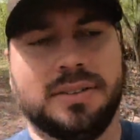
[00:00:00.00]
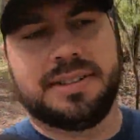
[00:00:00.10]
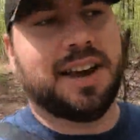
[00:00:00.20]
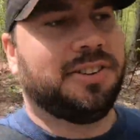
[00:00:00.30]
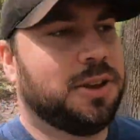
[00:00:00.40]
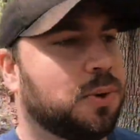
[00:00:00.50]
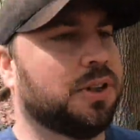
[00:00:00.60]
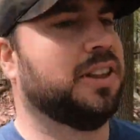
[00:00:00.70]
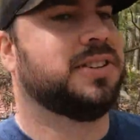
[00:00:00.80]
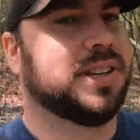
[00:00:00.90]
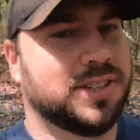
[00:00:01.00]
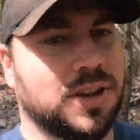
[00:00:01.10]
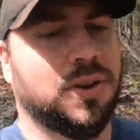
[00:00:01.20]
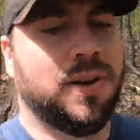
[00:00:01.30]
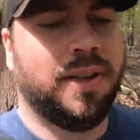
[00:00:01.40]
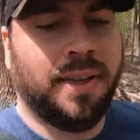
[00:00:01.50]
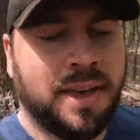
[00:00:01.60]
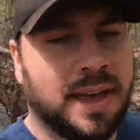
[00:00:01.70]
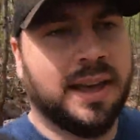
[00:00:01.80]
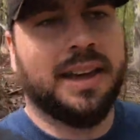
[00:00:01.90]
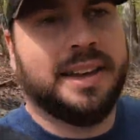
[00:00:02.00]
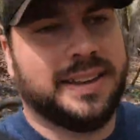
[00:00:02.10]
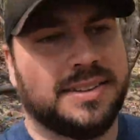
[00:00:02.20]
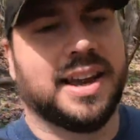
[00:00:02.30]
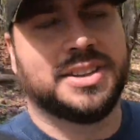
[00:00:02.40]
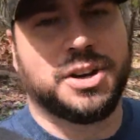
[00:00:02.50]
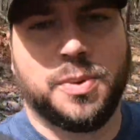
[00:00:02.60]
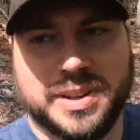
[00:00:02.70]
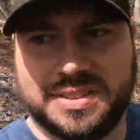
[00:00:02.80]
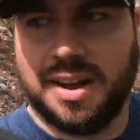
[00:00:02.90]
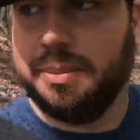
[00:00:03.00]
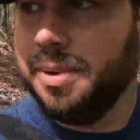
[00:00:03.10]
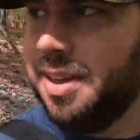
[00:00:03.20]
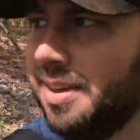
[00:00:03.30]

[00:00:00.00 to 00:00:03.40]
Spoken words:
Definitely worth listening to. These guys know what's up.